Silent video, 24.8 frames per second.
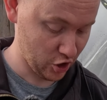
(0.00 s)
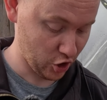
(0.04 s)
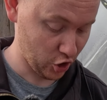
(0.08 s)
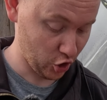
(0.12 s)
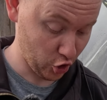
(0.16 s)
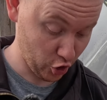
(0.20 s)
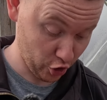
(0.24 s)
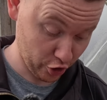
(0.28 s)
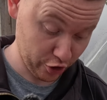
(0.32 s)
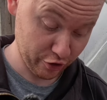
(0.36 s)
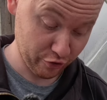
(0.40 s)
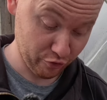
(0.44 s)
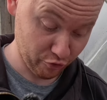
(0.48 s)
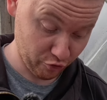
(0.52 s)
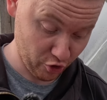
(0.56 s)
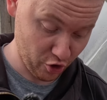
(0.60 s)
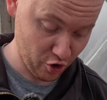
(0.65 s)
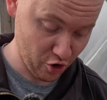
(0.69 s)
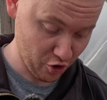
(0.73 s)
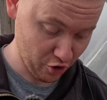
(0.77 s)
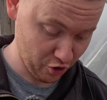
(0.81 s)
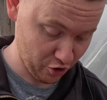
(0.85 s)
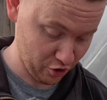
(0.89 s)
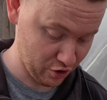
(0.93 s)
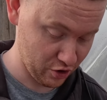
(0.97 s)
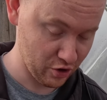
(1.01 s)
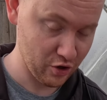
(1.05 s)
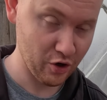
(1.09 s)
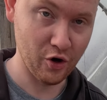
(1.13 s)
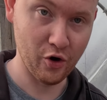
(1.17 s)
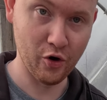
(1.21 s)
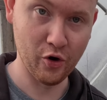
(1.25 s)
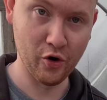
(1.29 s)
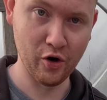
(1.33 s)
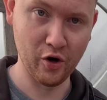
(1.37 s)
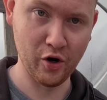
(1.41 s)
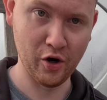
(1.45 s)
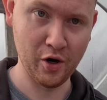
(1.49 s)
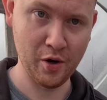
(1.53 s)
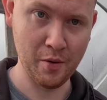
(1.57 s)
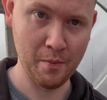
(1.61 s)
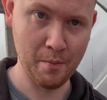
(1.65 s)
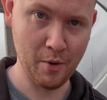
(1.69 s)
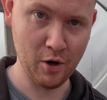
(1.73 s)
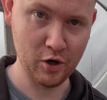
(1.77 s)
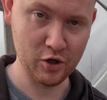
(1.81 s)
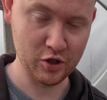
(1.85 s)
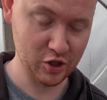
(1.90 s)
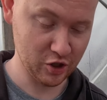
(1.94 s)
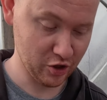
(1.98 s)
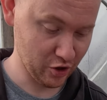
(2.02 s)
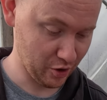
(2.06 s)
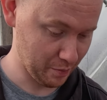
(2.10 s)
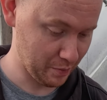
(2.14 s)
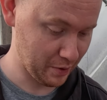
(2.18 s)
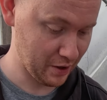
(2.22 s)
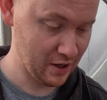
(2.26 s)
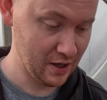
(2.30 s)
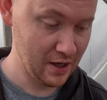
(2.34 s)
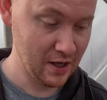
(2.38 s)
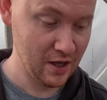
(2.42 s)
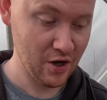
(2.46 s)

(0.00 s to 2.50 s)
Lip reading: got it wrong or mucked it up